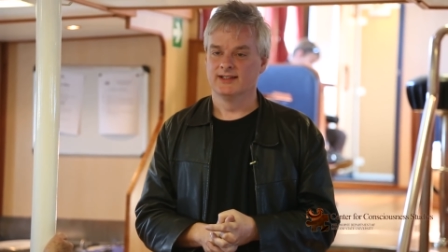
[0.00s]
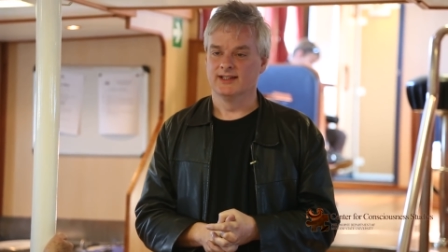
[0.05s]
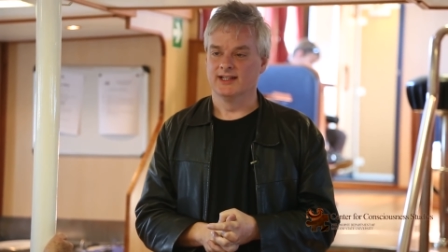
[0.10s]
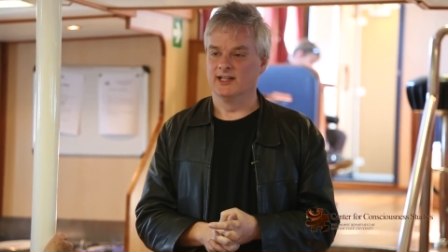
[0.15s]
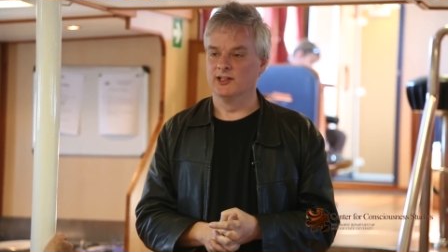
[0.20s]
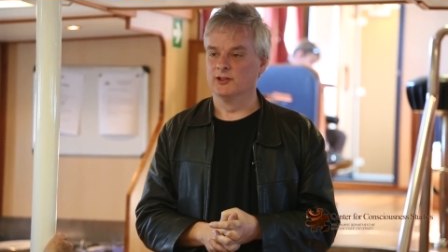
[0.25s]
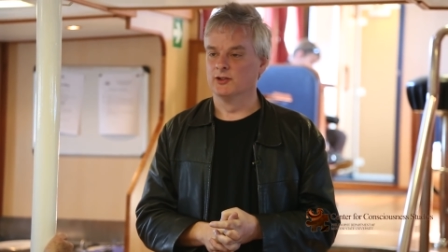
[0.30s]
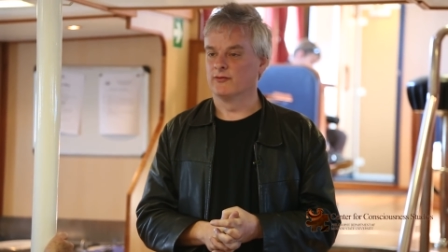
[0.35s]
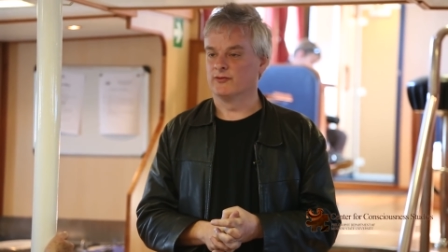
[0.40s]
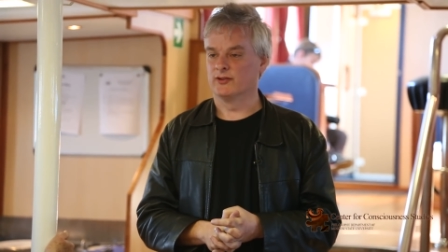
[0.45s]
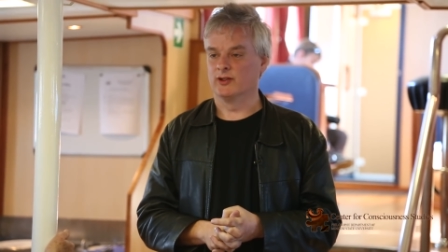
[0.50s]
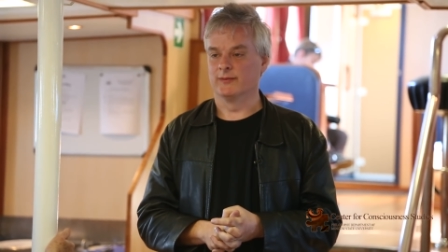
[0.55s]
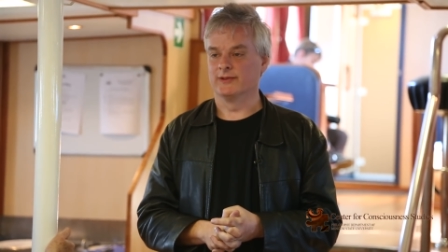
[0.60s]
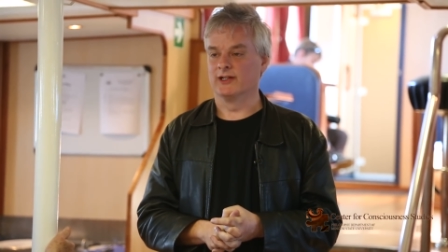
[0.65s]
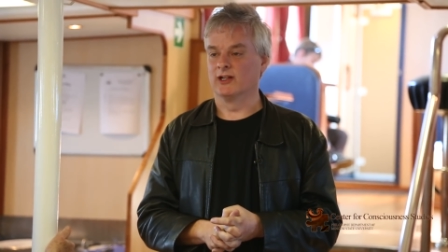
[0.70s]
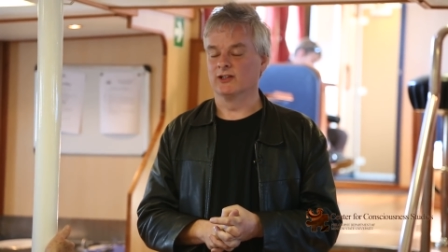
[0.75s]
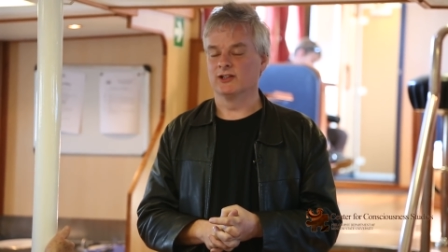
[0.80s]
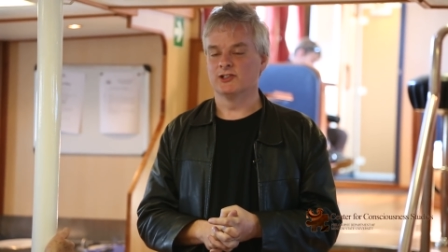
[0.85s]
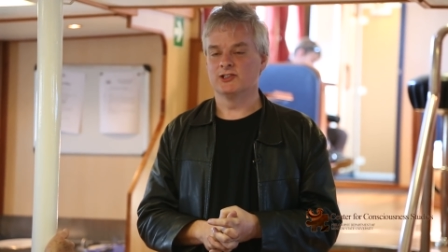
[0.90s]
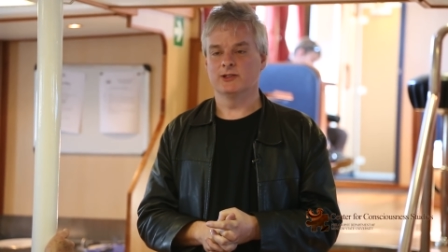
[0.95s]
in the
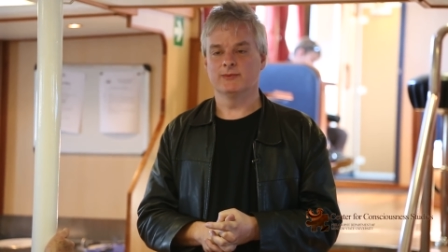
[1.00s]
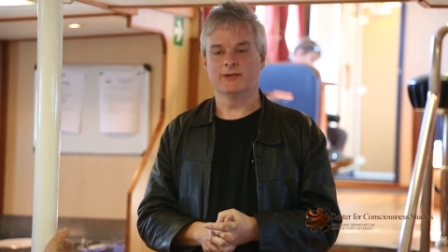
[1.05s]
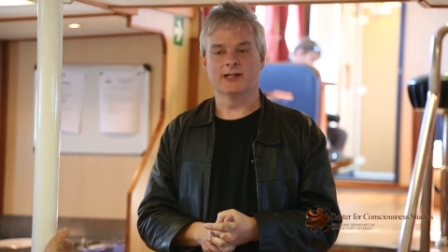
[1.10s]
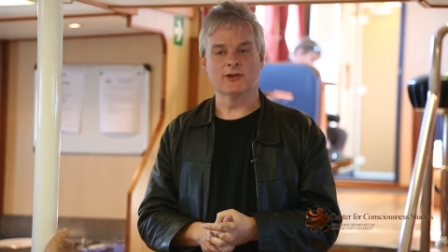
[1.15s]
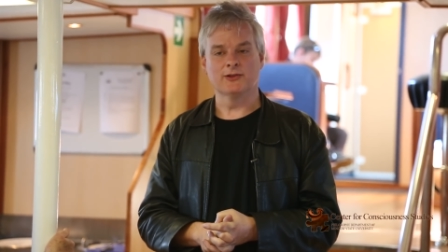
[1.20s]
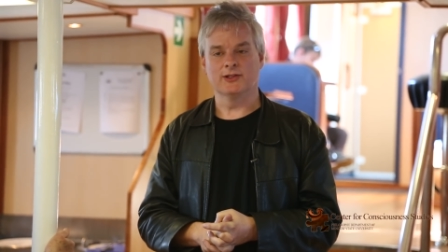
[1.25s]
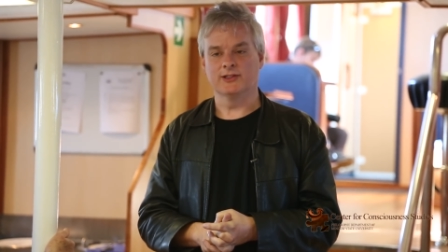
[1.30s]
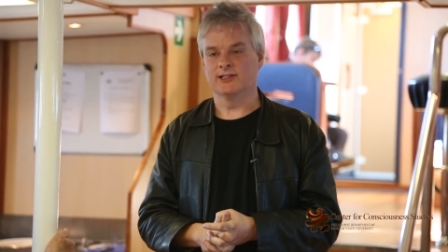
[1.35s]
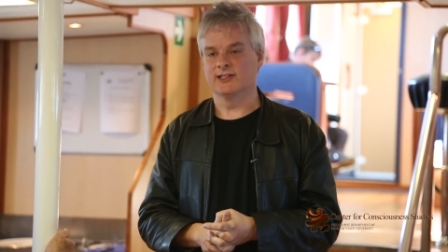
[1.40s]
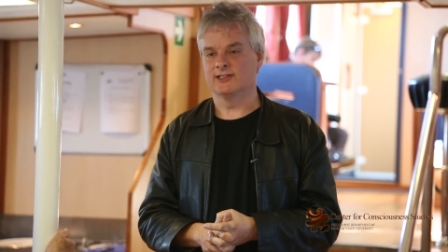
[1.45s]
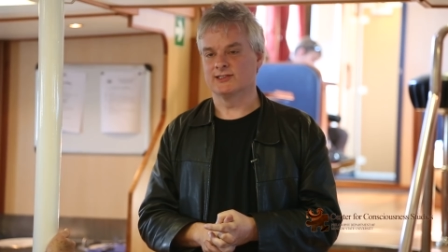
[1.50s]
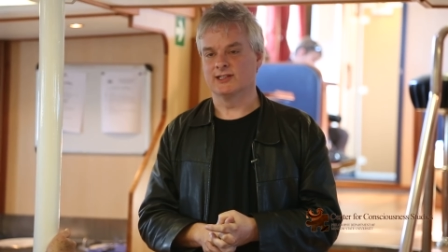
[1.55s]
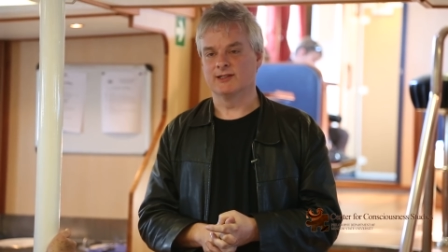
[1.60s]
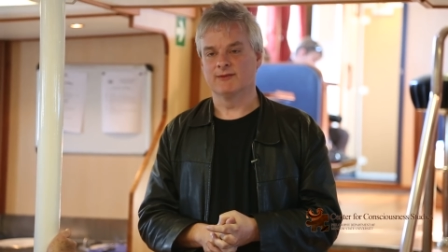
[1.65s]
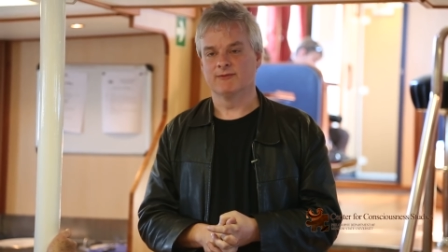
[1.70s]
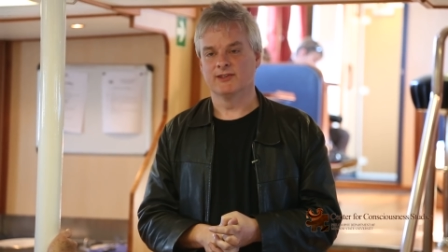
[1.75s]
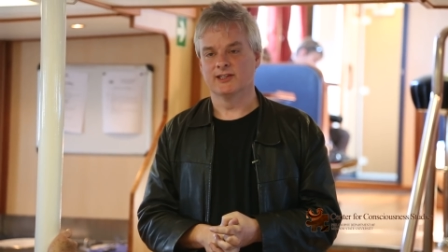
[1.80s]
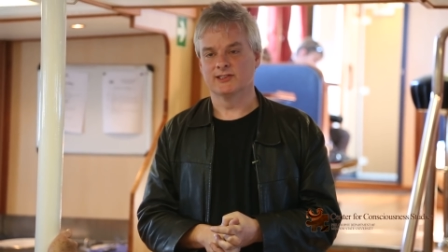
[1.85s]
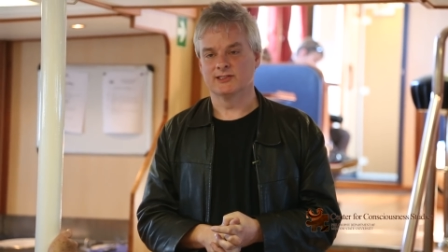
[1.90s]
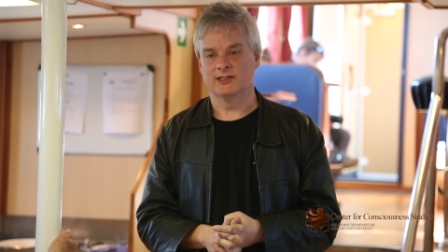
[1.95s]
phenomenology, but I don't think
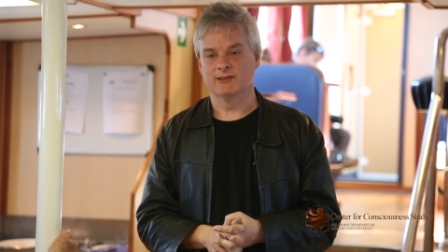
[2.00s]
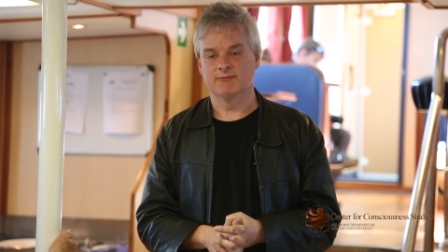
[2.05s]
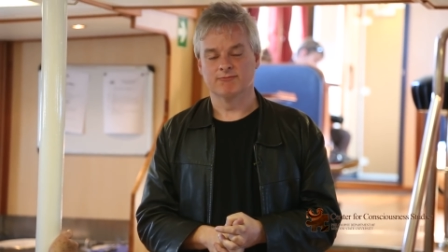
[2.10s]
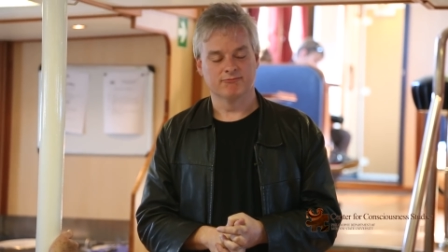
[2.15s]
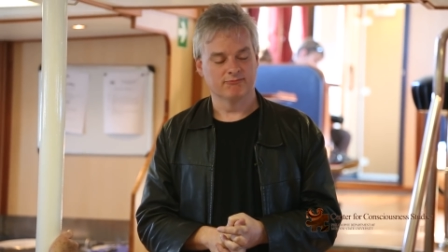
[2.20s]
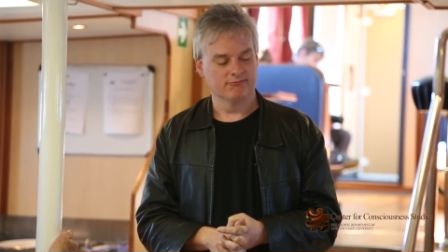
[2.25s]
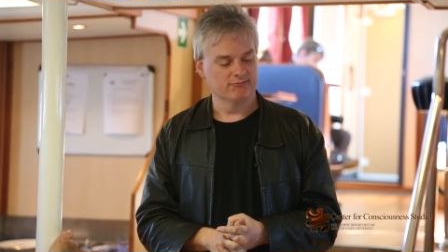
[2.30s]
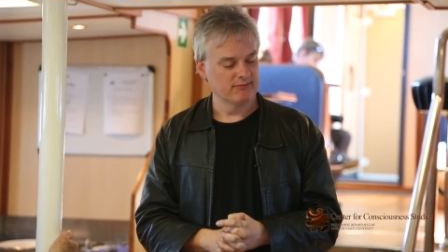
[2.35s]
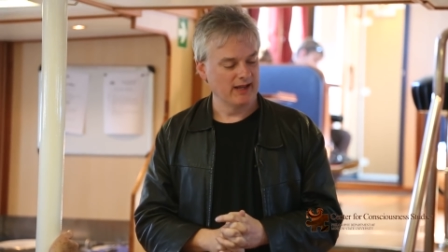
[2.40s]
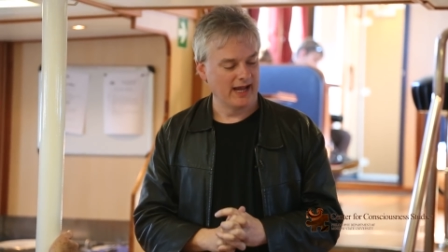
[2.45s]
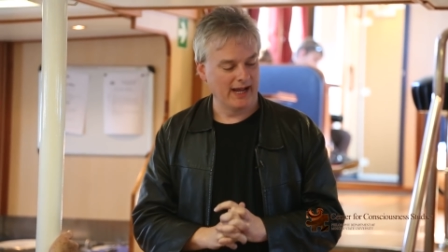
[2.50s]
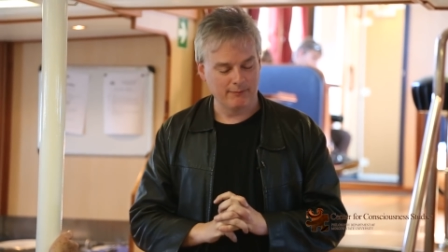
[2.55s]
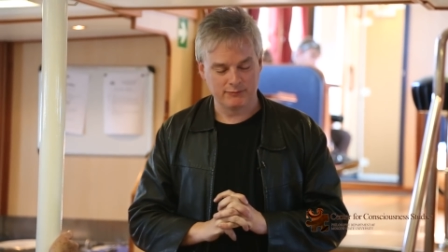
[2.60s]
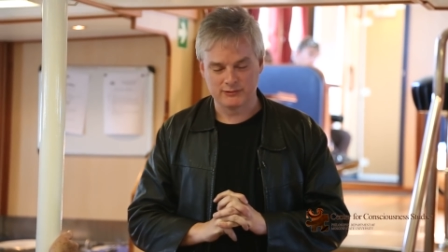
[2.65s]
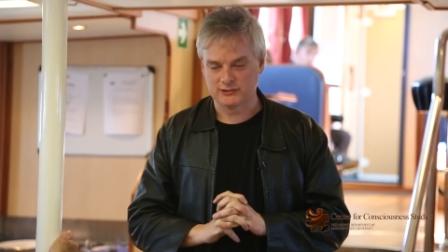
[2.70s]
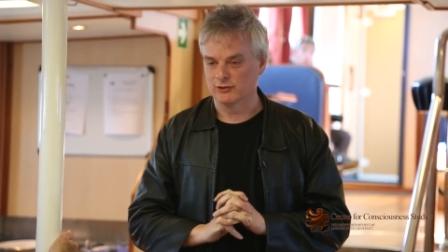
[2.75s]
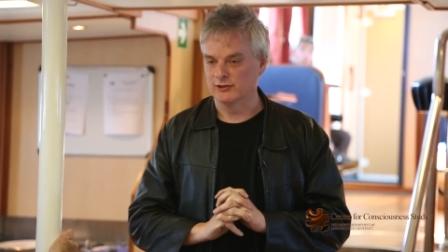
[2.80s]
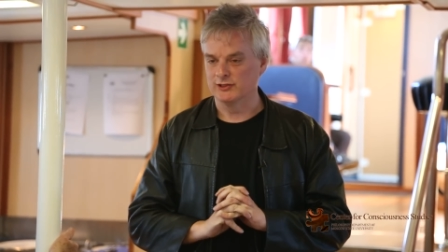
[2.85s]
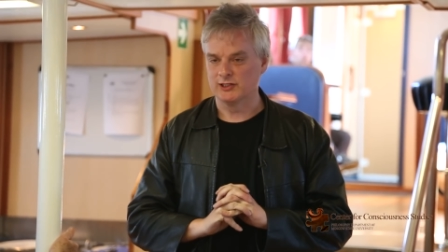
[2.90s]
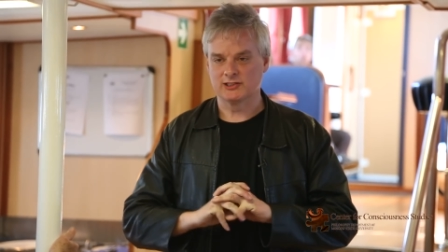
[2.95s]
there's a
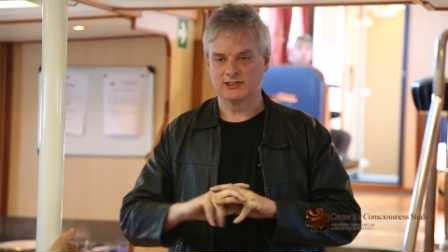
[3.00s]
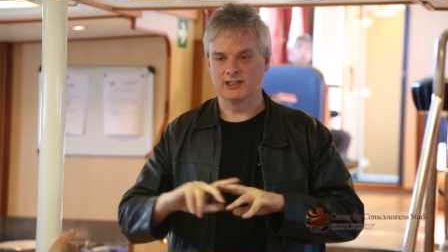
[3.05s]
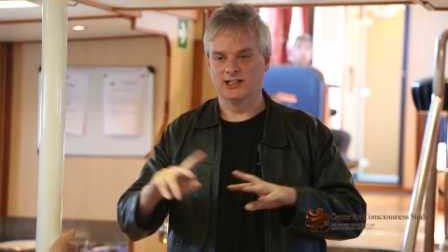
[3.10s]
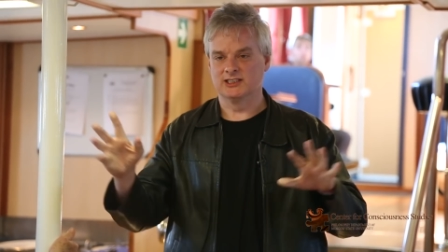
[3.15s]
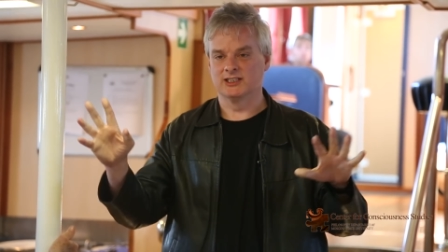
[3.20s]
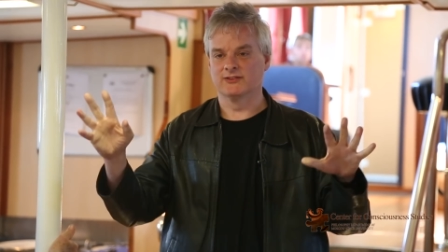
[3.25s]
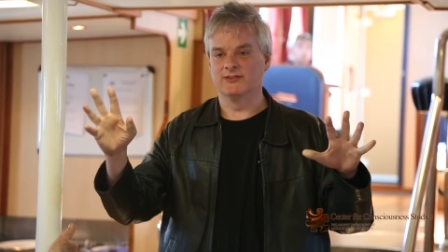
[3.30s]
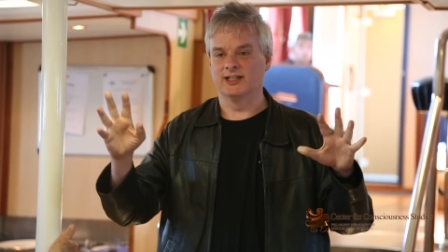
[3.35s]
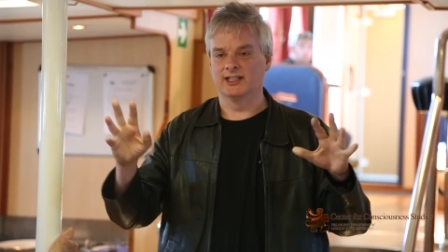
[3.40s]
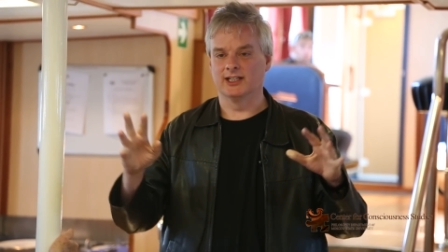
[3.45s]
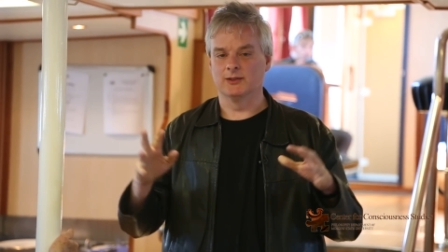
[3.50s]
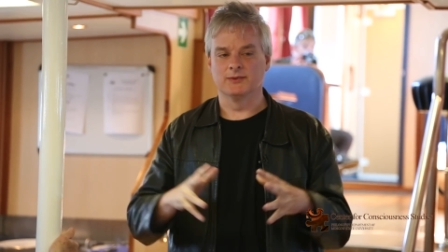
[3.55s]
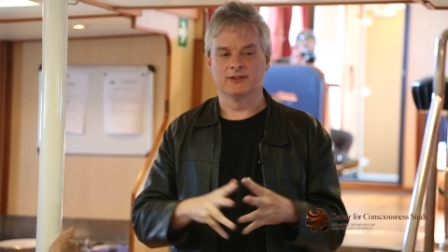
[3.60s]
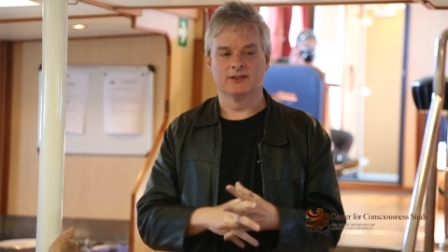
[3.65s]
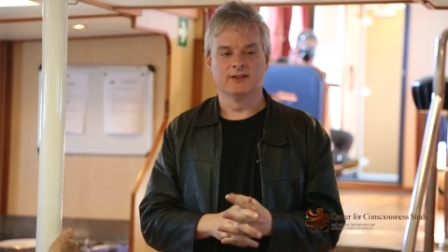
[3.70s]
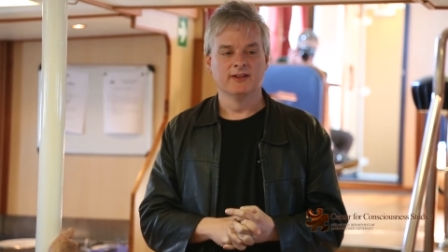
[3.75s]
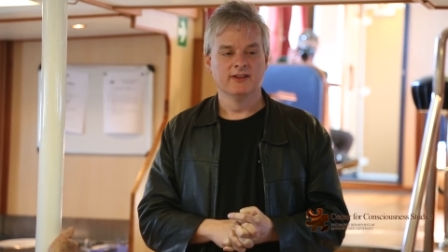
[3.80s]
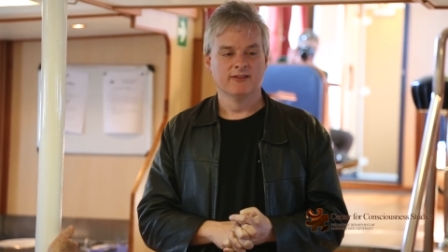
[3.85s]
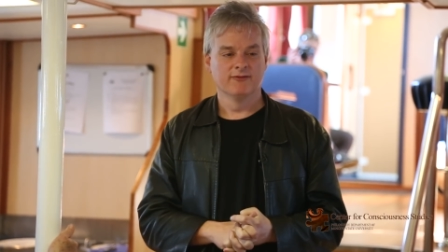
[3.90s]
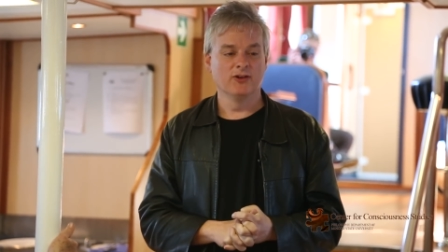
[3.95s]
absolutely decisive argument
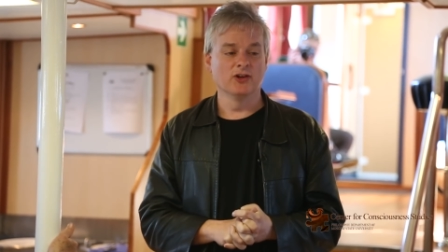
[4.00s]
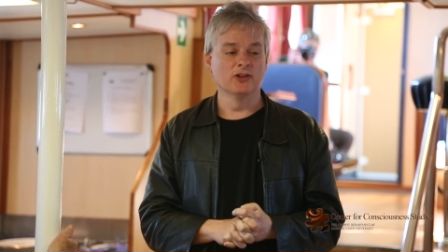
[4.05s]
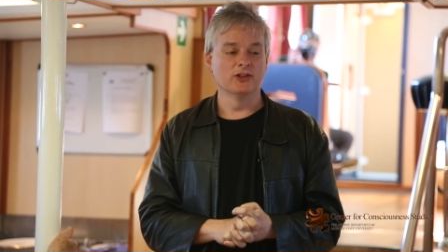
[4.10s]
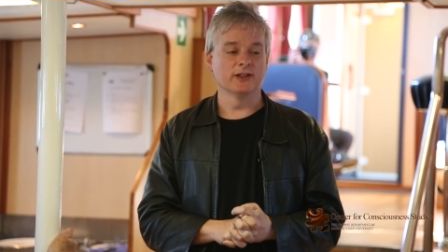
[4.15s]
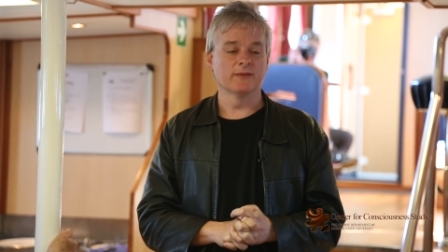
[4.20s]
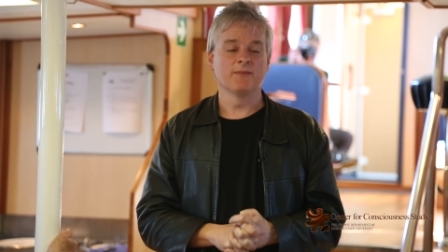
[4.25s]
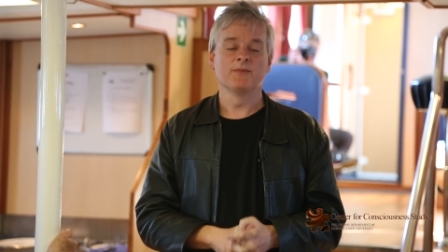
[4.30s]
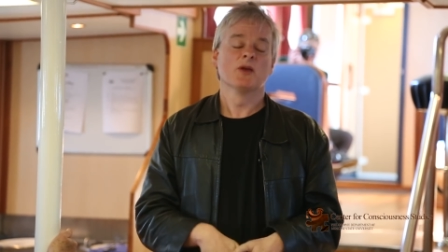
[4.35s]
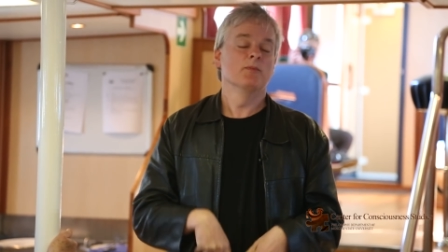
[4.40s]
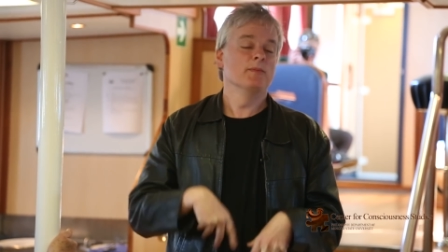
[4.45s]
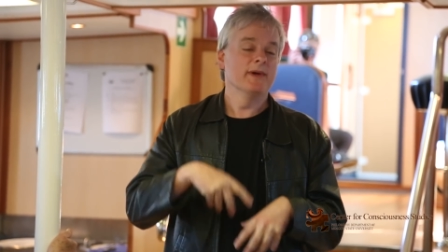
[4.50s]
for it.